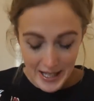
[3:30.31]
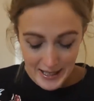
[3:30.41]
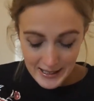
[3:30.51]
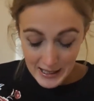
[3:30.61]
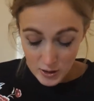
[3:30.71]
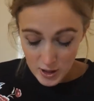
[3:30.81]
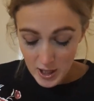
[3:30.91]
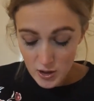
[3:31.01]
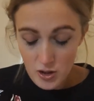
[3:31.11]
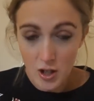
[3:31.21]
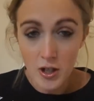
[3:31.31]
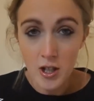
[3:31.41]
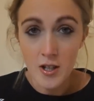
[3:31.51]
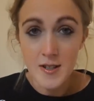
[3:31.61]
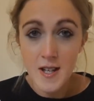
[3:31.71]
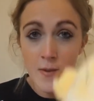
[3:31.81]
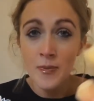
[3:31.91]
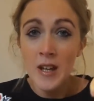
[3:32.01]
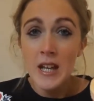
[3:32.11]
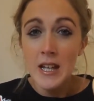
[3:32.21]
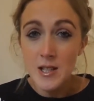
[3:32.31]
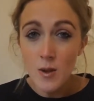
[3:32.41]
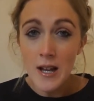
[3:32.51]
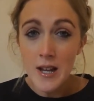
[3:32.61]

Literally, he's so cute. So, he's quite